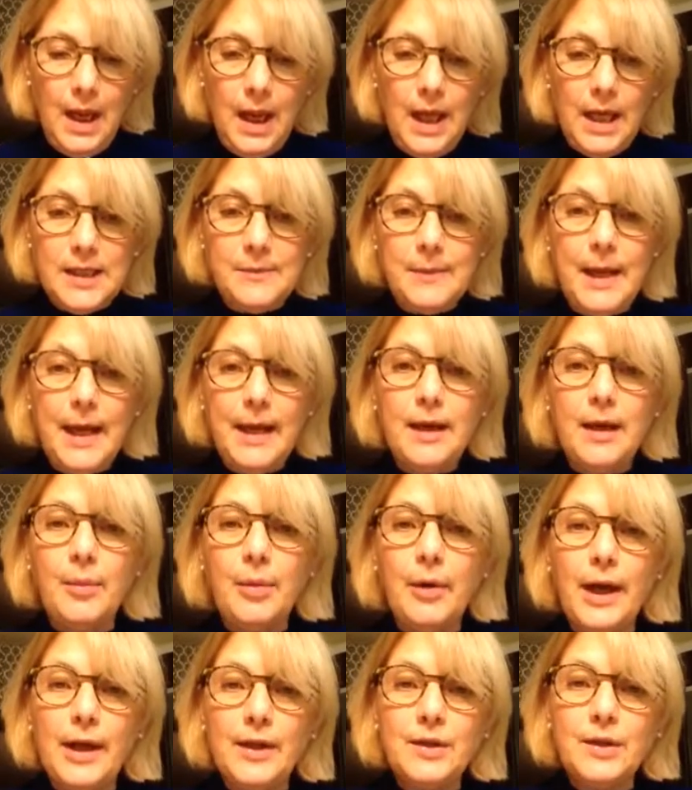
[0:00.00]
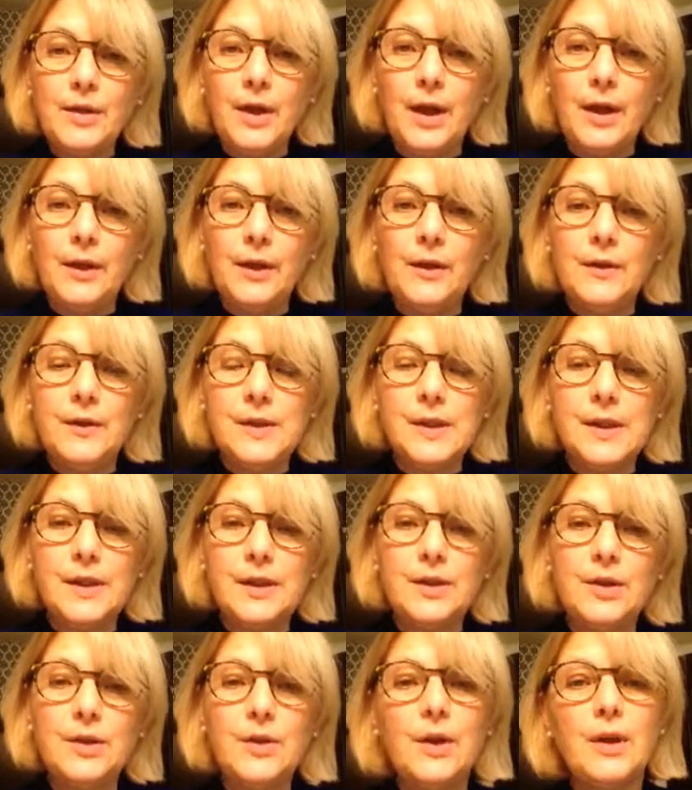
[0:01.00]
has made an impression on you, so
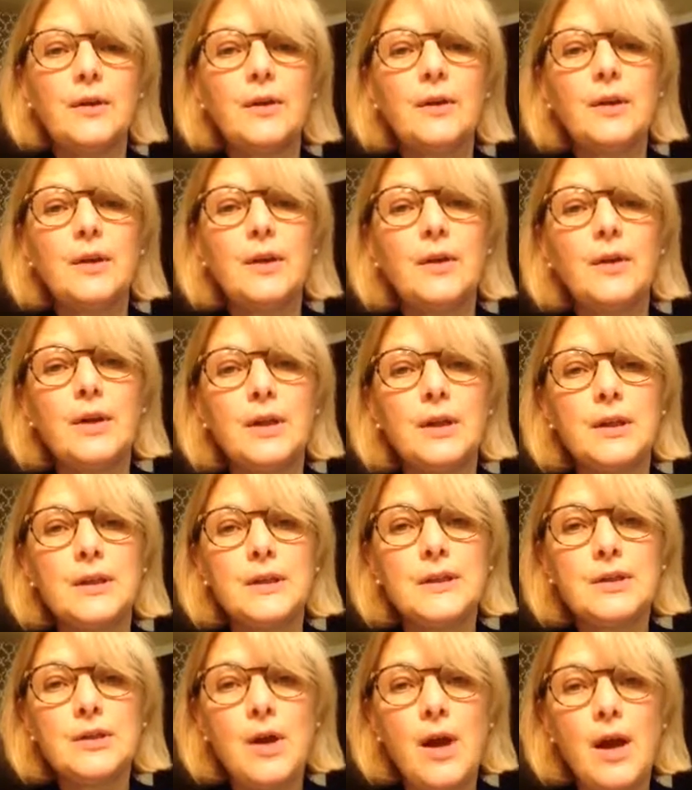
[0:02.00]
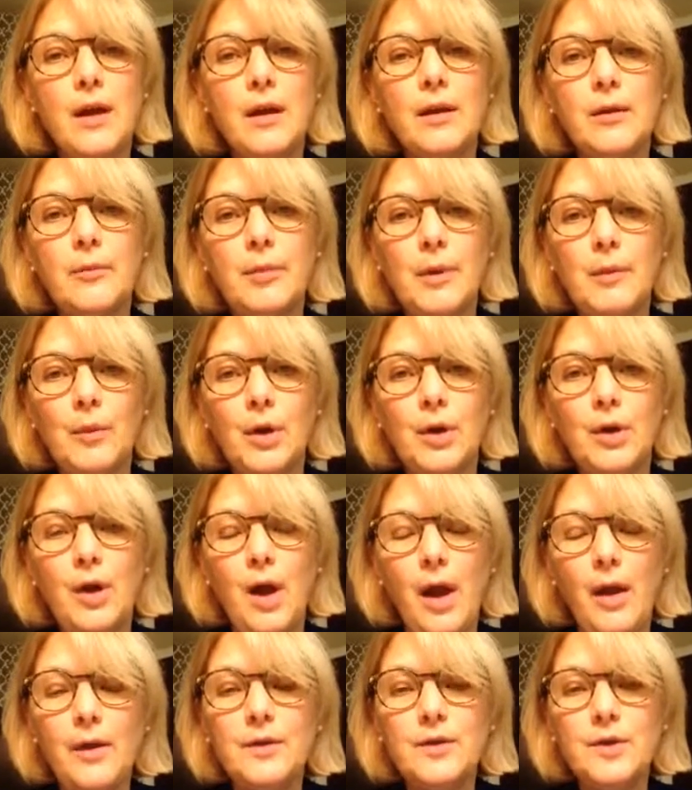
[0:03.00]
that you can talk a little bit more
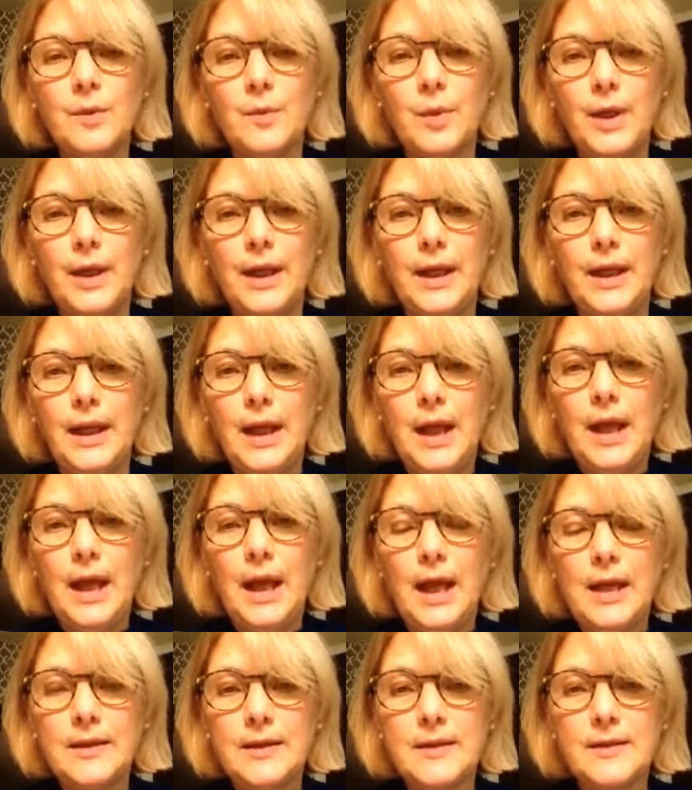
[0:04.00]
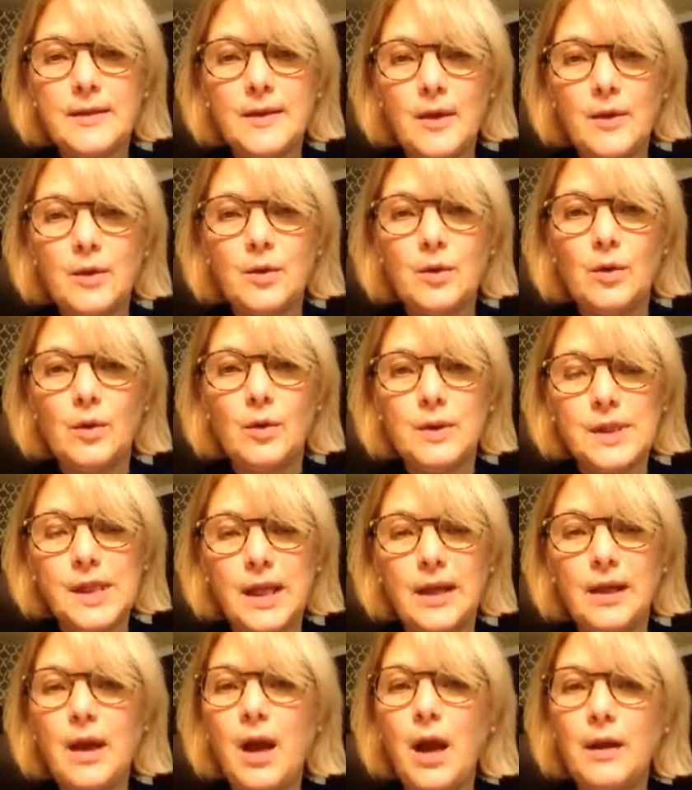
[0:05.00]
knowledgeably as a social
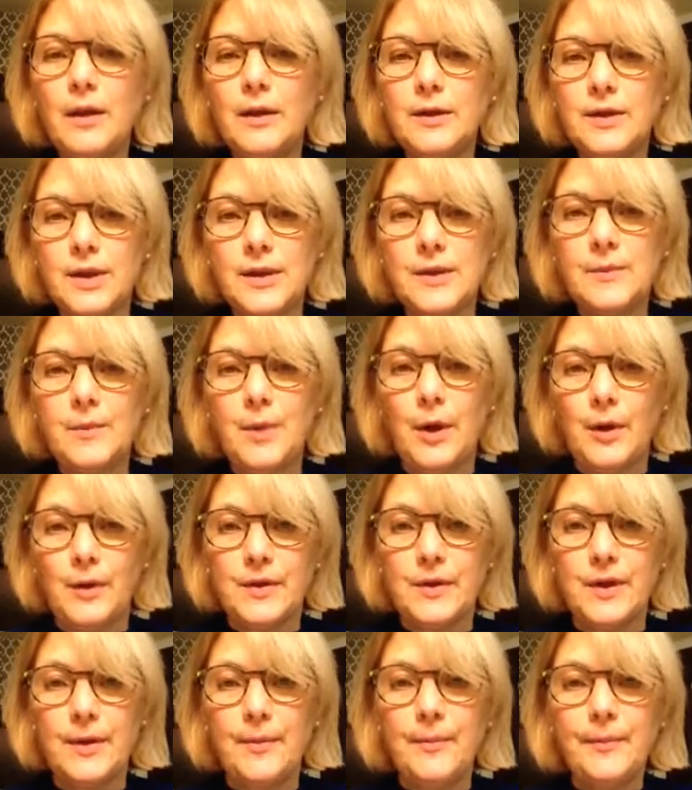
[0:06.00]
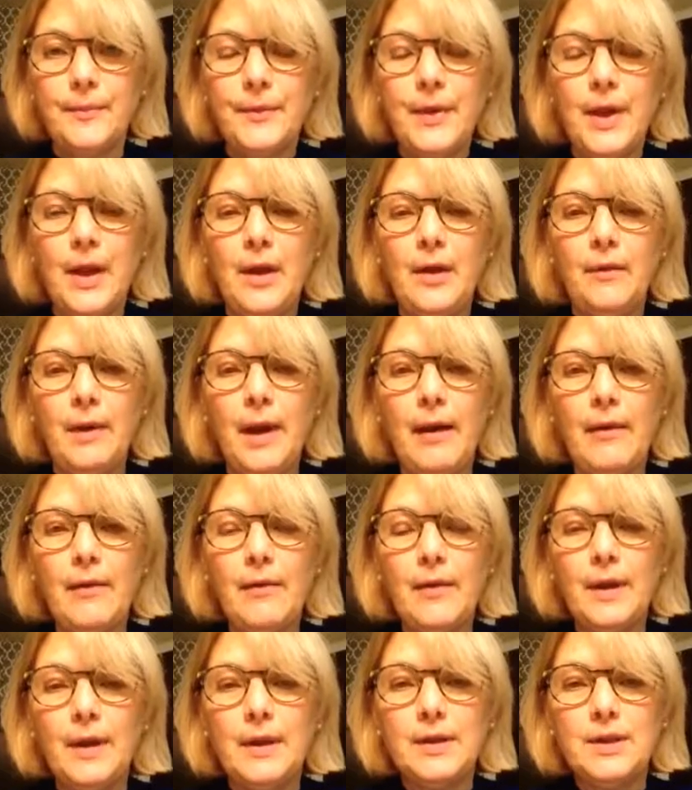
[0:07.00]
psychologist person rather
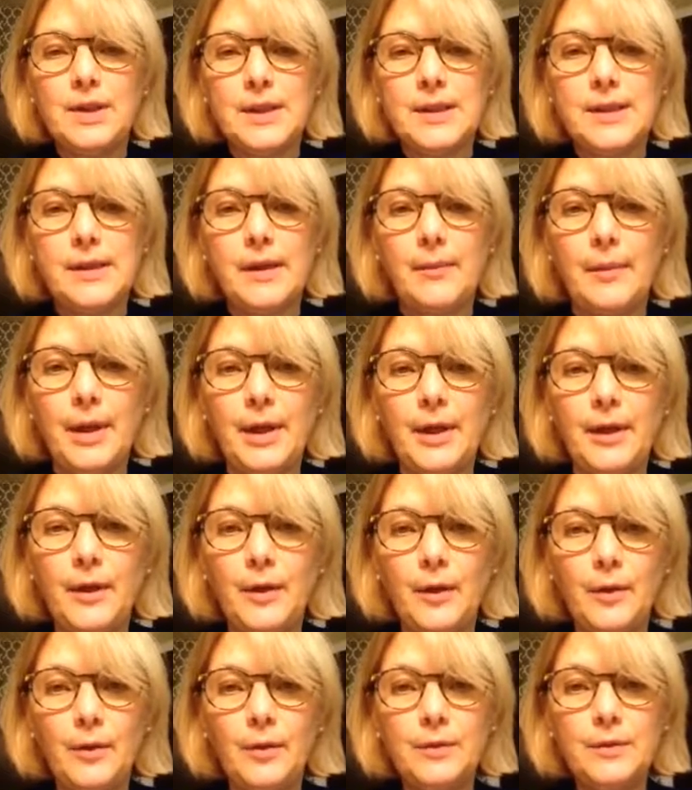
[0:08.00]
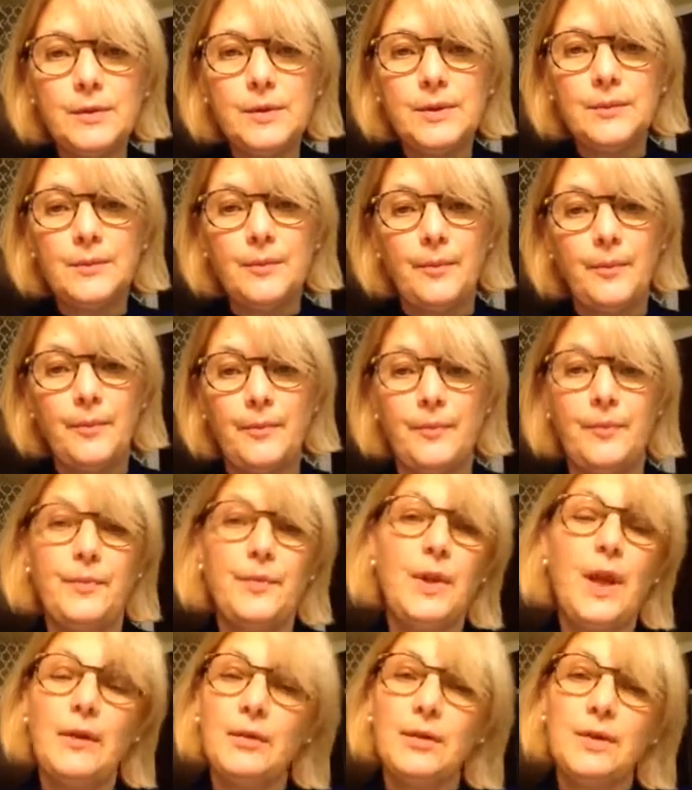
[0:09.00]
than just somebody who's
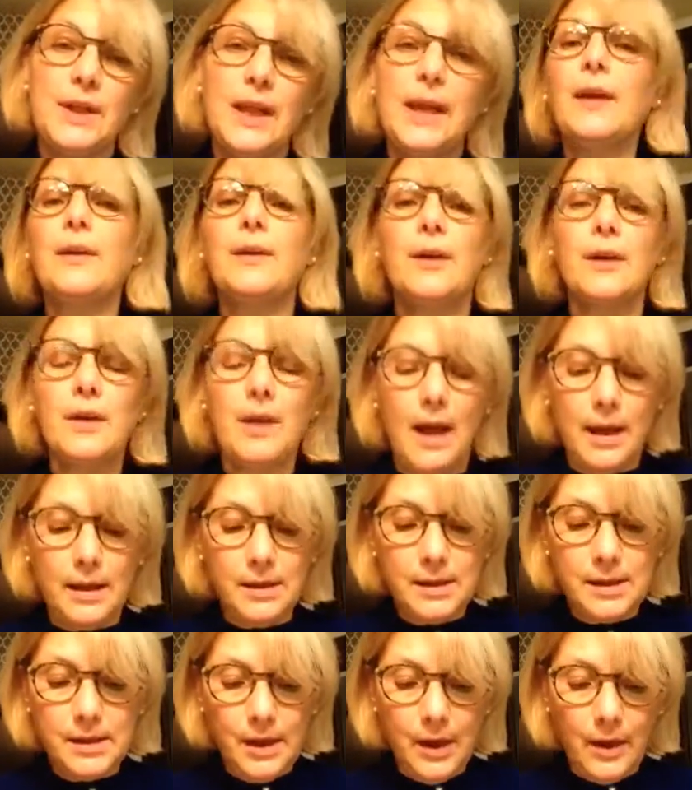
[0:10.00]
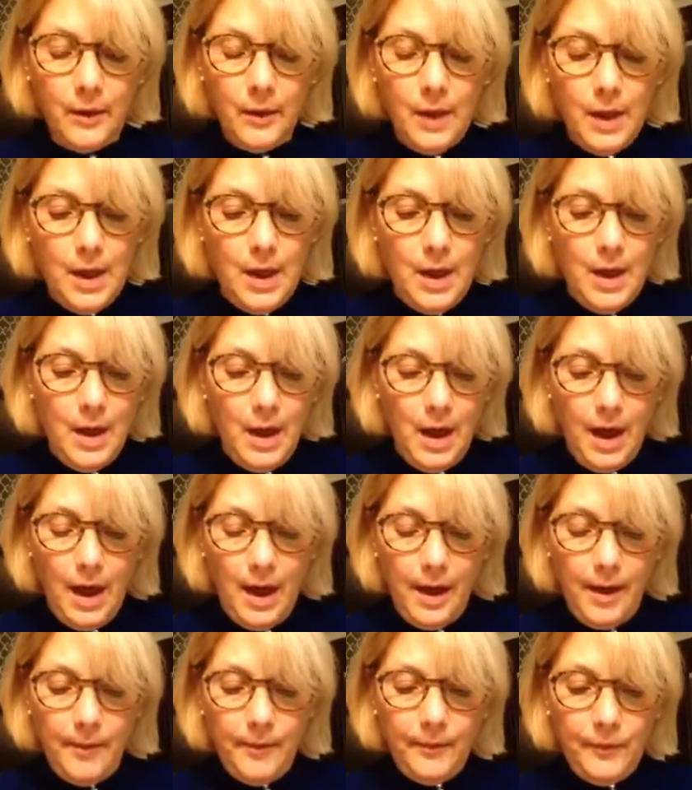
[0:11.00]
never taken the class. So
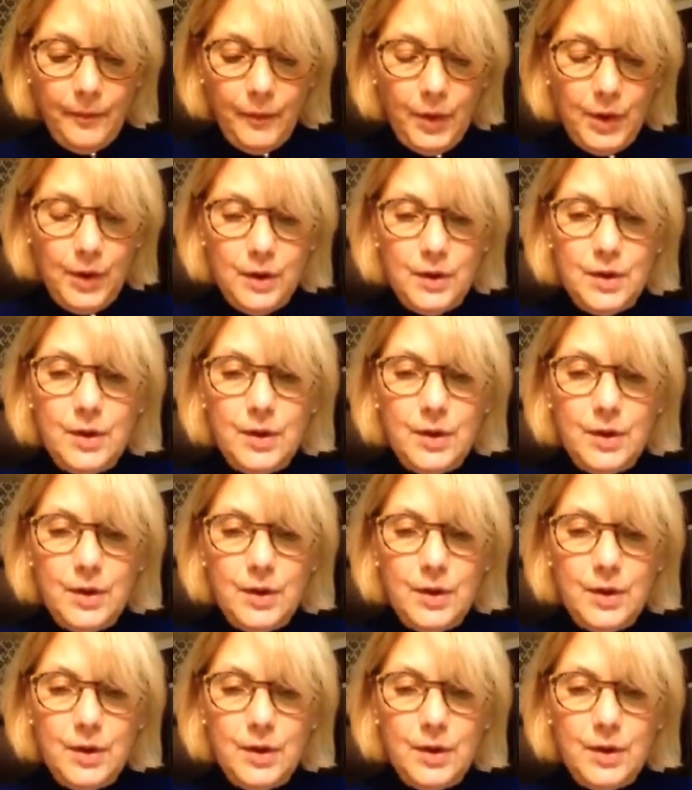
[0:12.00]
when you're